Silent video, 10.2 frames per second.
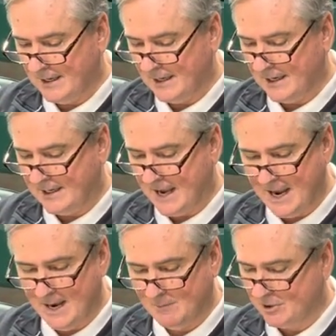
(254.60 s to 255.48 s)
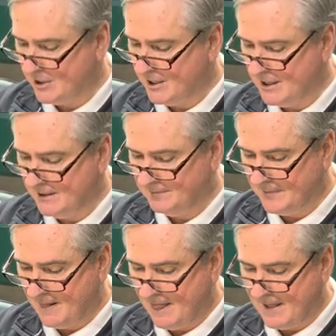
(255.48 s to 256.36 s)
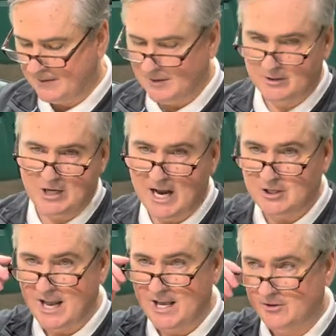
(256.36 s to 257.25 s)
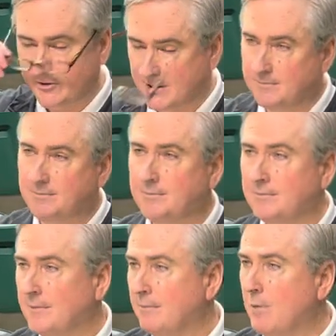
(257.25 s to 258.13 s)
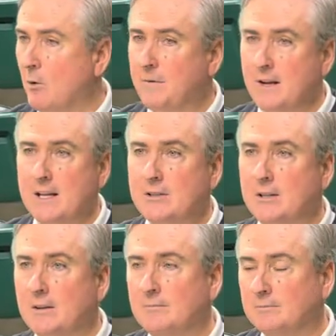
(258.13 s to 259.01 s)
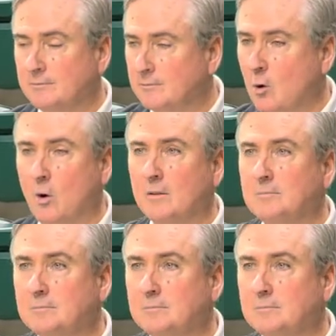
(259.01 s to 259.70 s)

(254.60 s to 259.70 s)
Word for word: Uh, Cam was good. I thought Josh Anderson, both ends of the court,